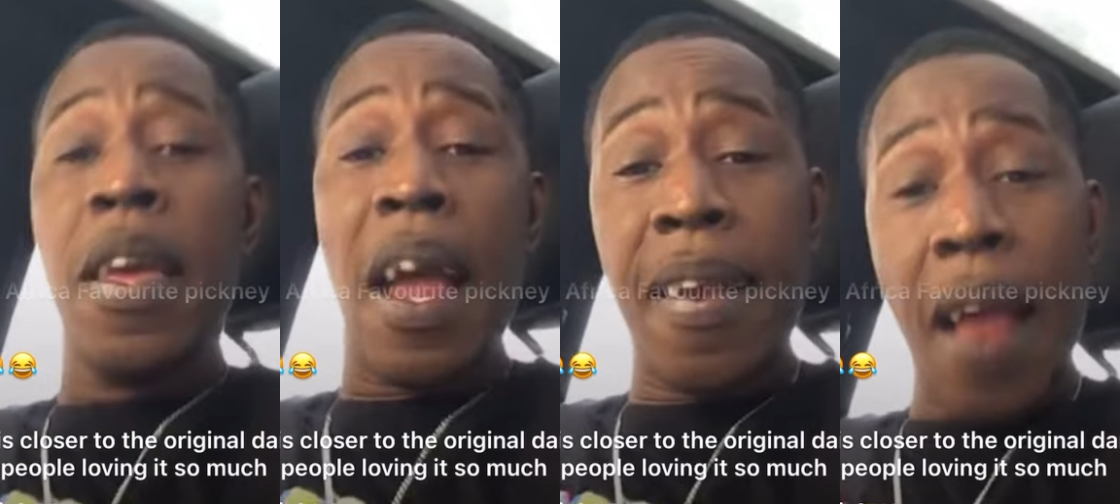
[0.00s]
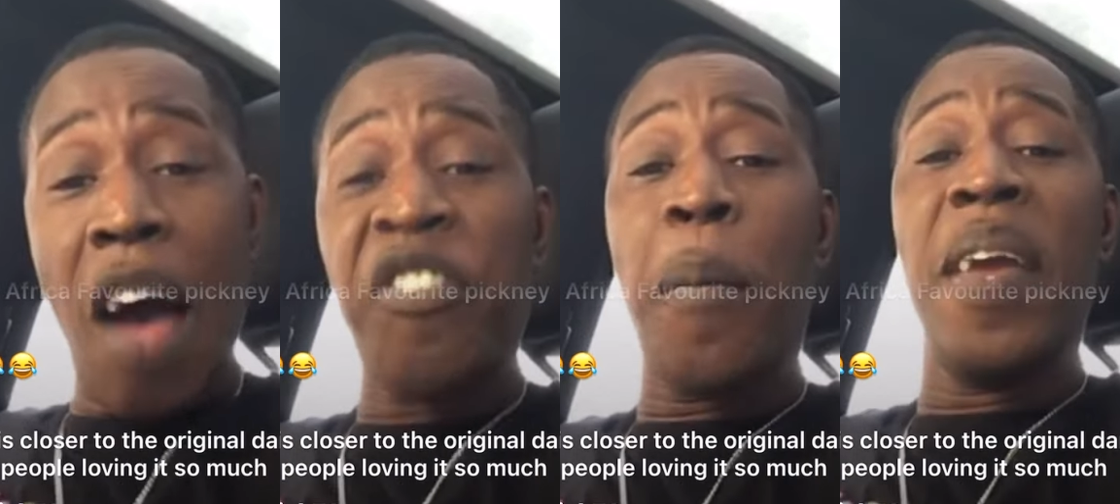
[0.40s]
Yeah,
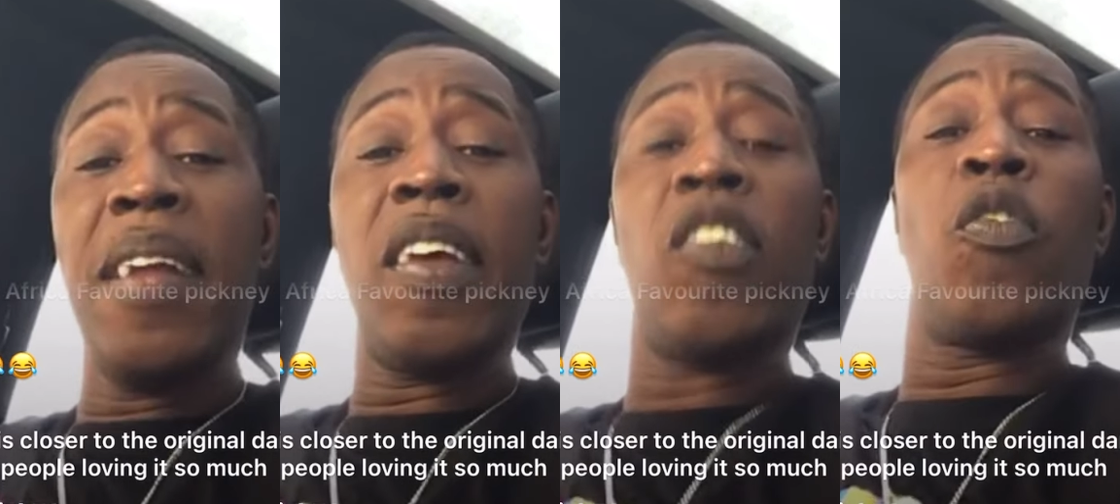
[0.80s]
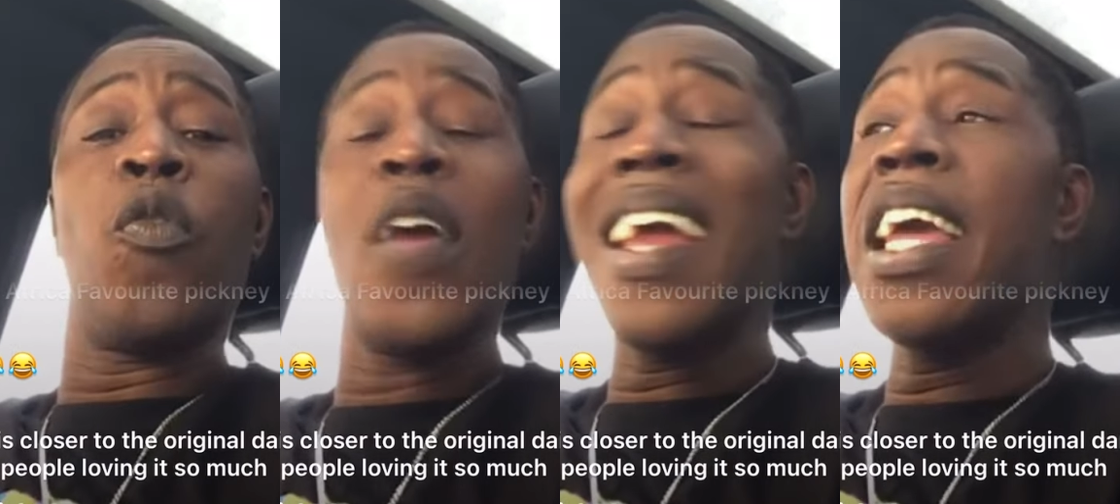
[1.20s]
Afrobeat
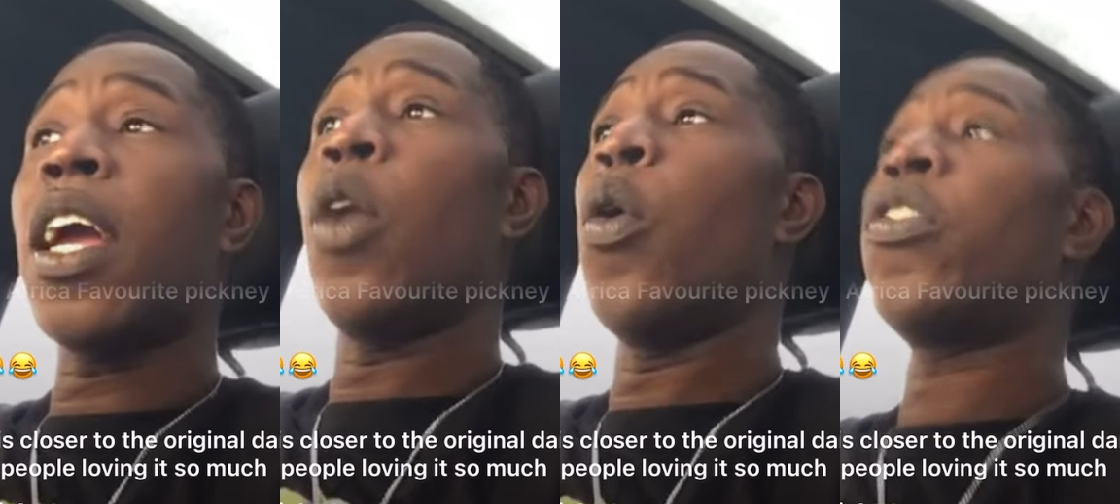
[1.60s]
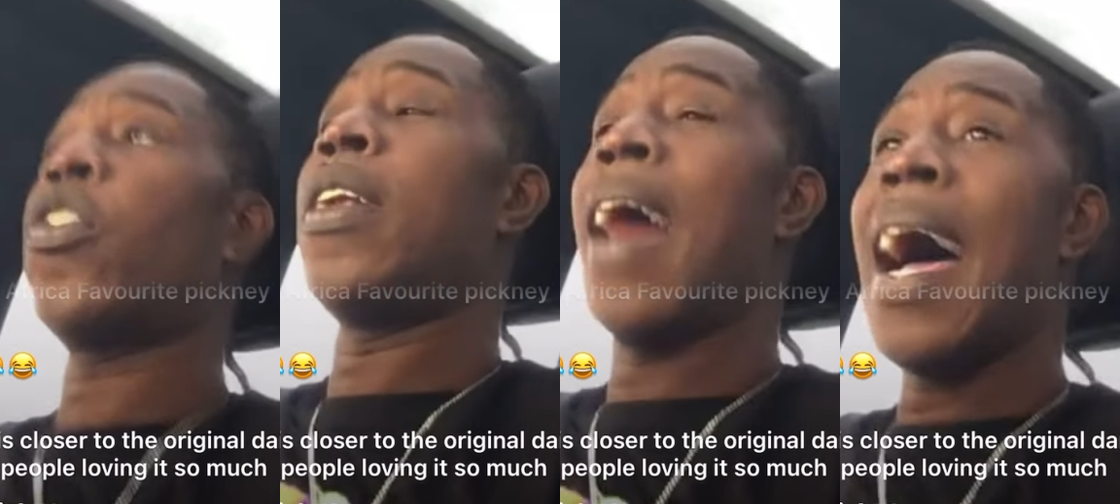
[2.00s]
is really
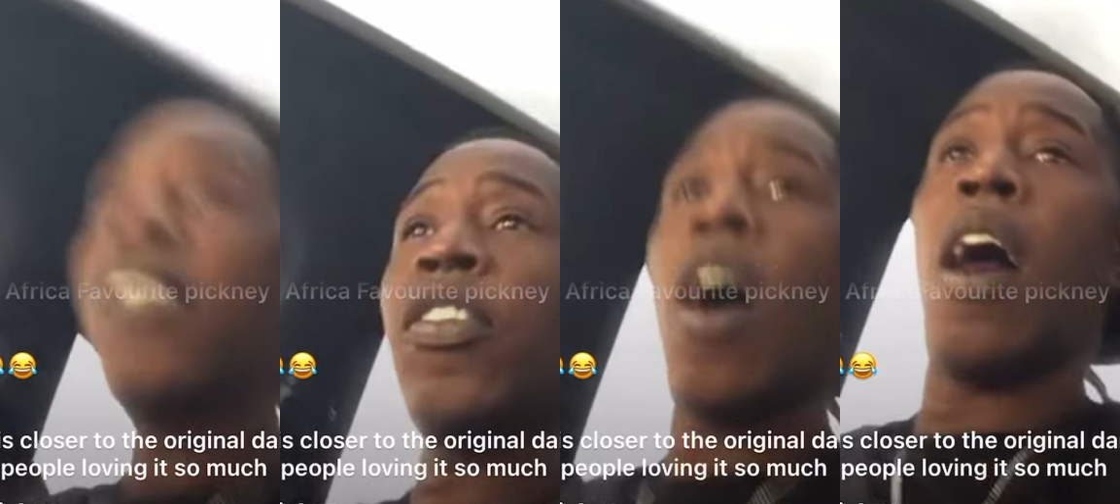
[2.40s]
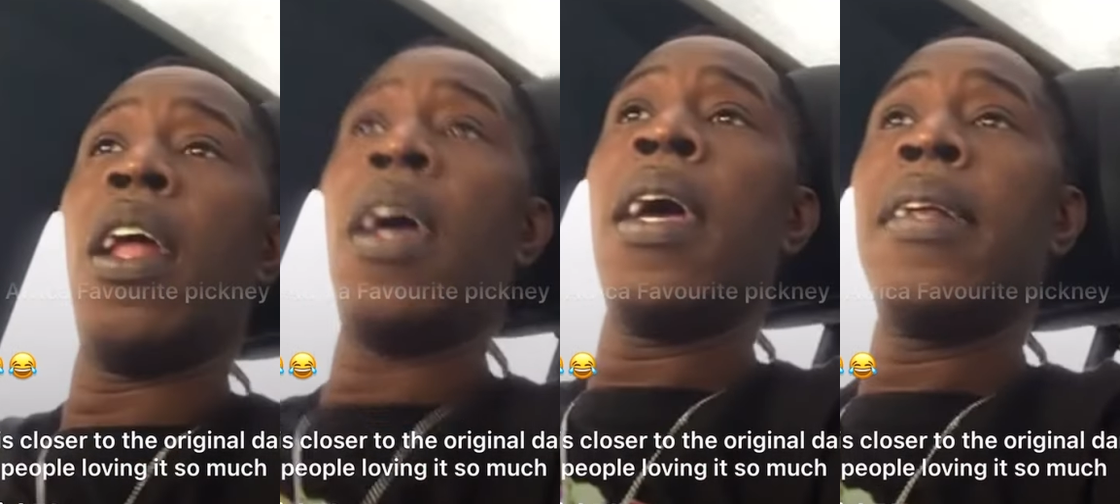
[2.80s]
close to
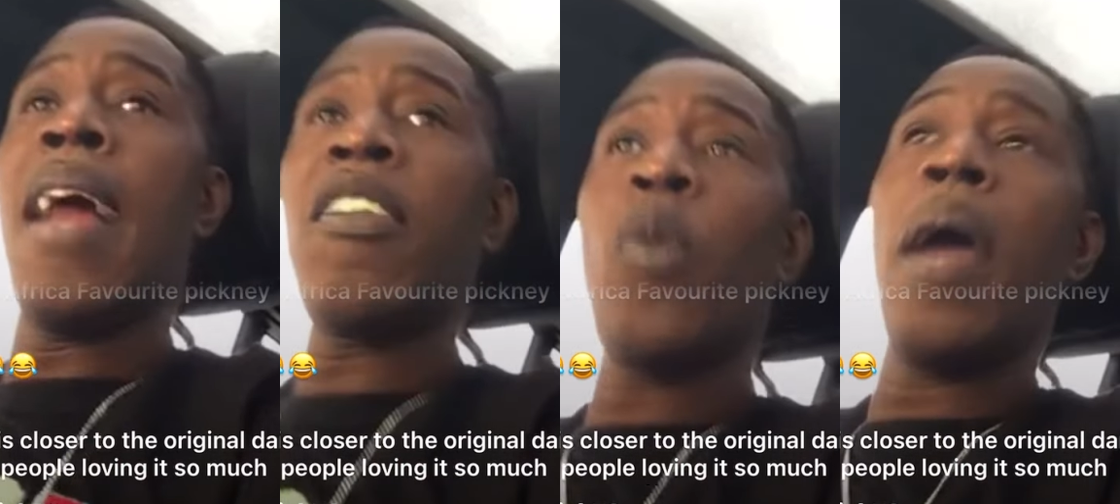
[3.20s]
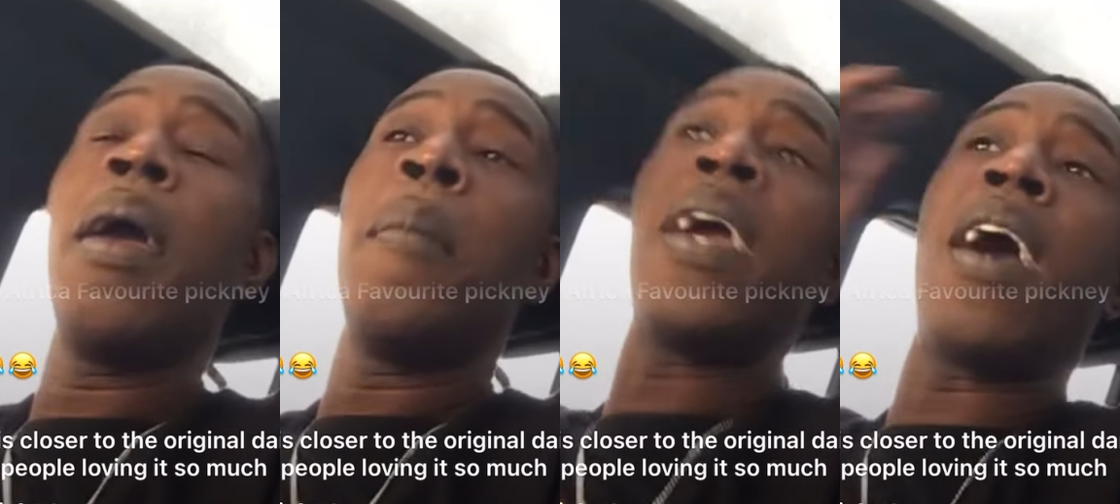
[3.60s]
dancehall. That's why,